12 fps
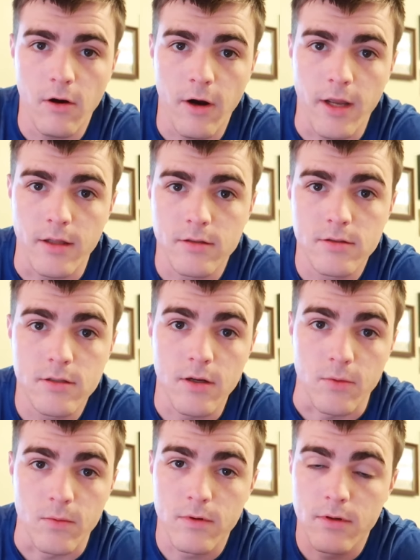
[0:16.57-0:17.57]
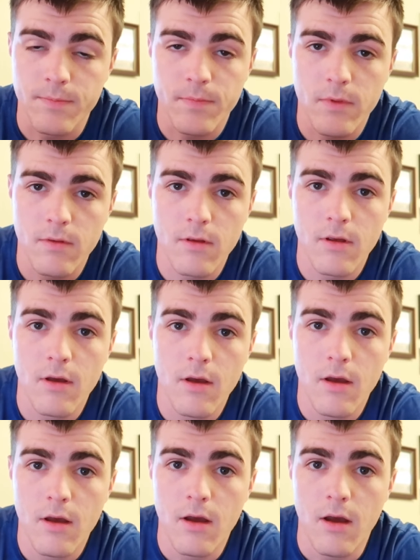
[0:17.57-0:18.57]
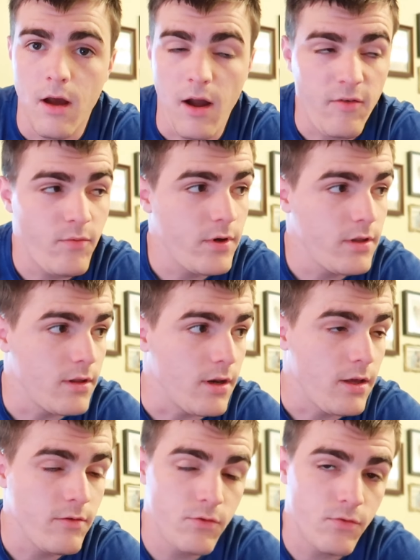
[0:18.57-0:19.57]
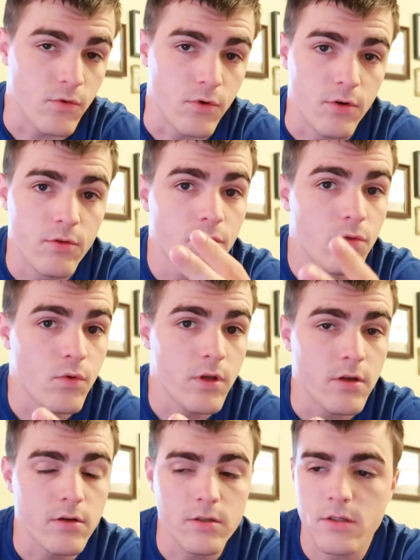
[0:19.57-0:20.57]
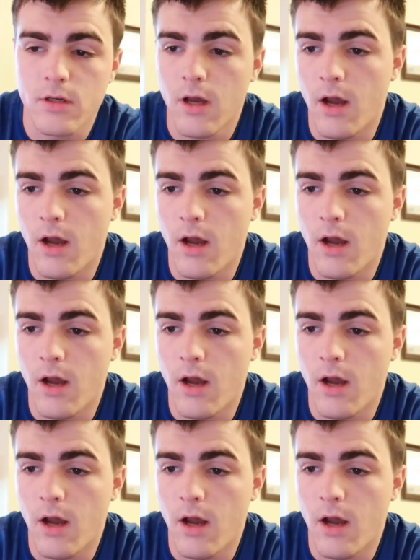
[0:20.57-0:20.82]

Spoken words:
Alright, so I've been in the Navy for 3 years.